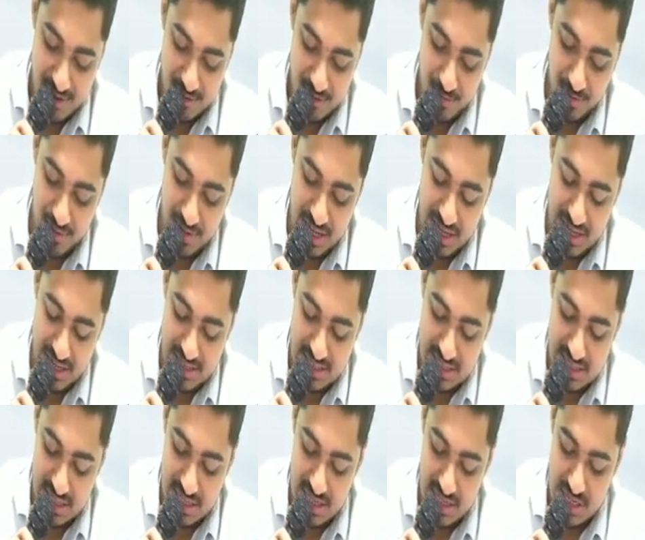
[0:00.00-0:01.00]
Flux
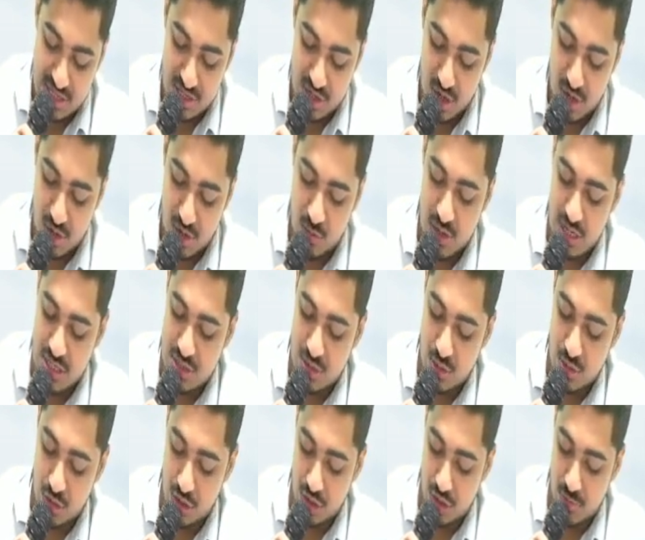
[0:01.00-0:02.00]
is always
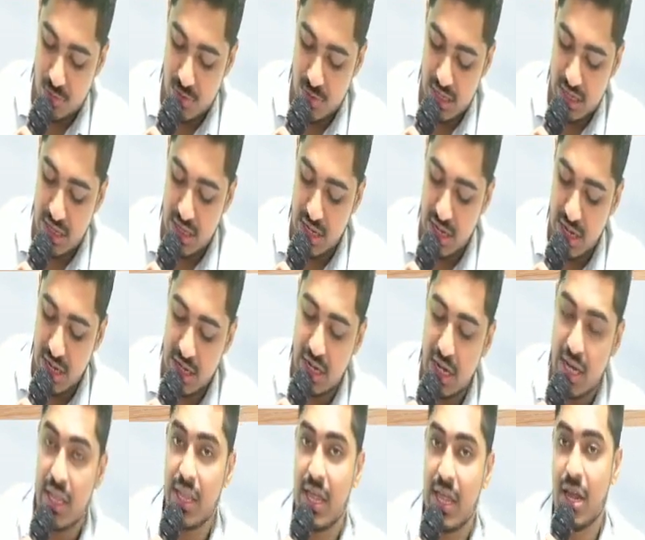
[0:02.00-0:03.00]
going to be greater
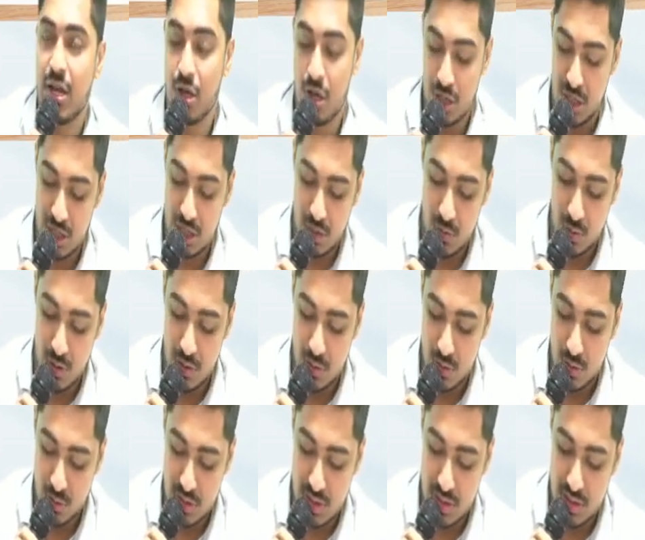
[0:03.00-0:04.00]
than or equal
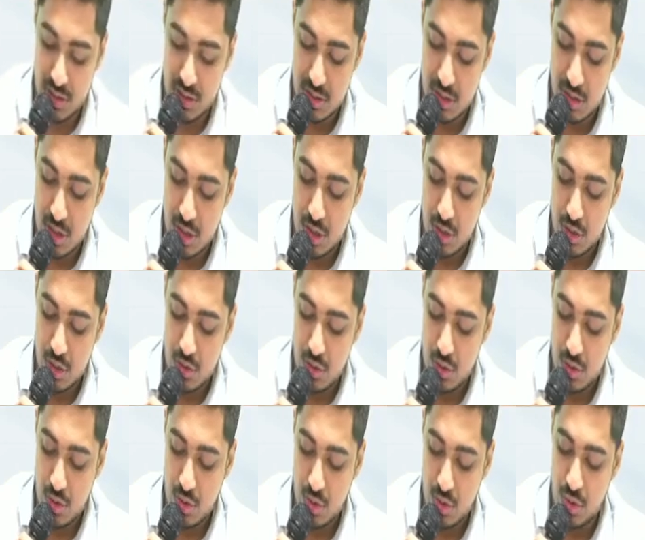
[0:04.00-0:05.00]
to the
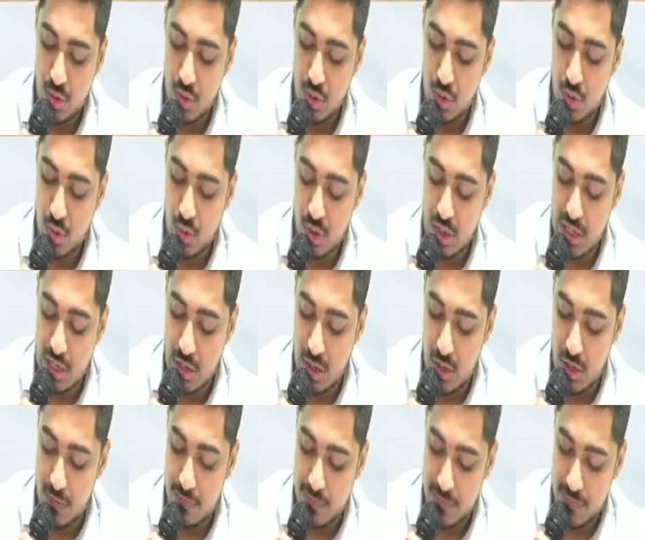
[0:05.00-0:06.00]
total
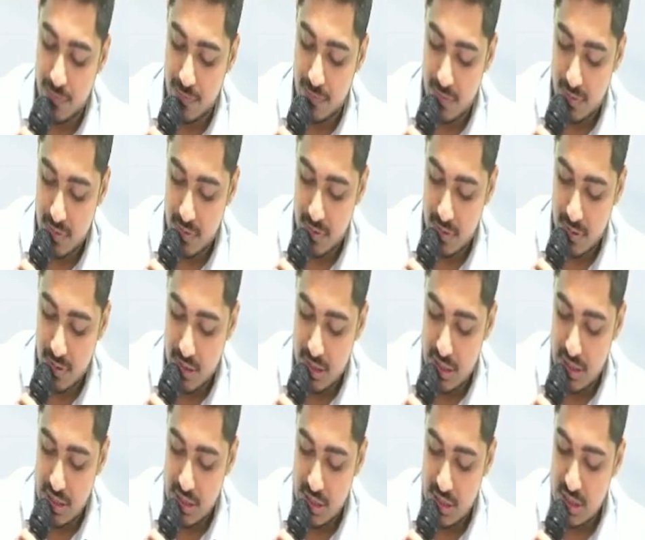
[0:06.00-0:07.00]
of
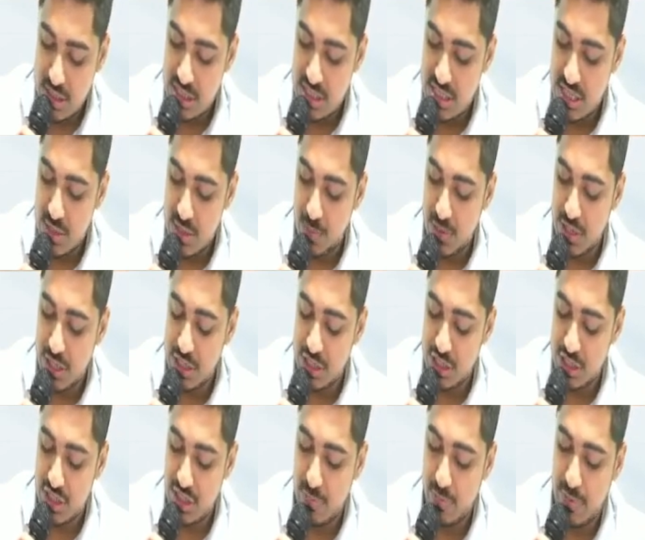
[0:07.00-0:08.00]

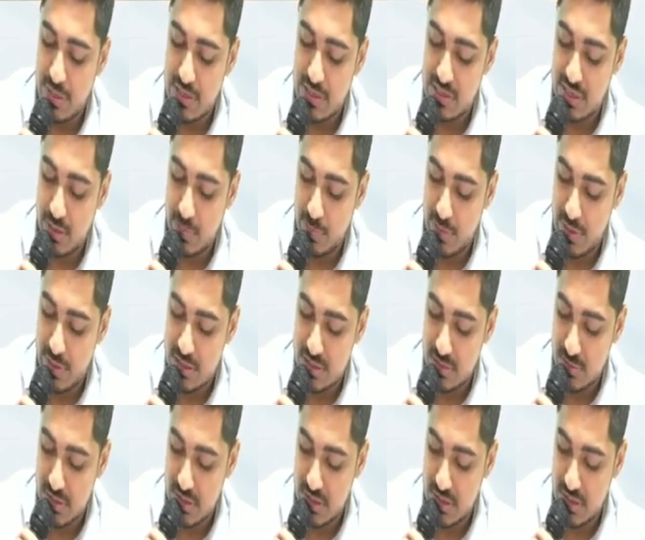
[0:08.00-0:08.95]
separation plus replacement.